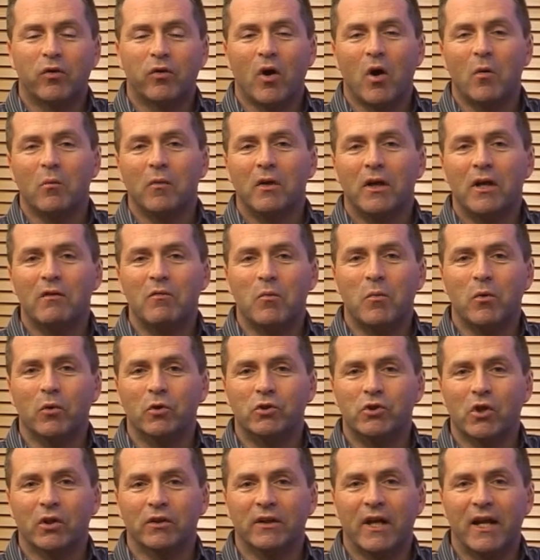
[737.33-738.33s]

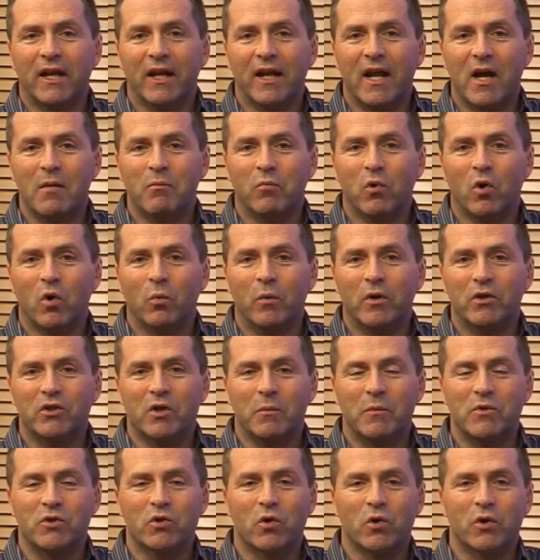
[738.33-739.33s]
Liverpool John Lennon Airport,
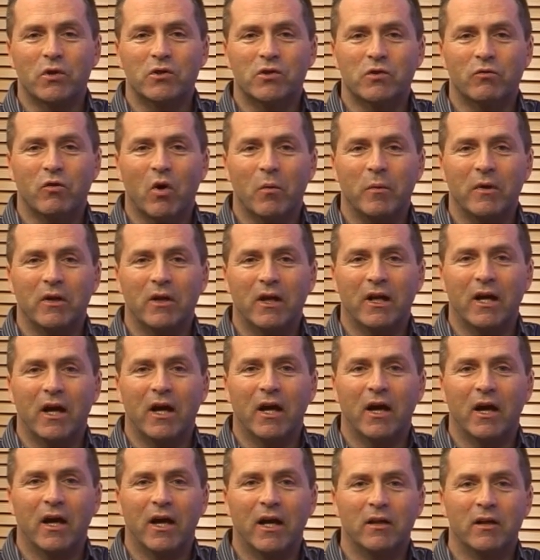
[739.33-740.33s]
which I'll be talking to Robin
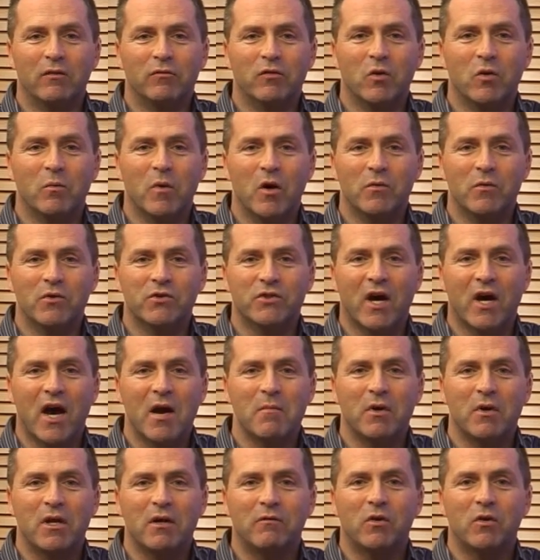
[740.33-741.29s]
in a few moments' time.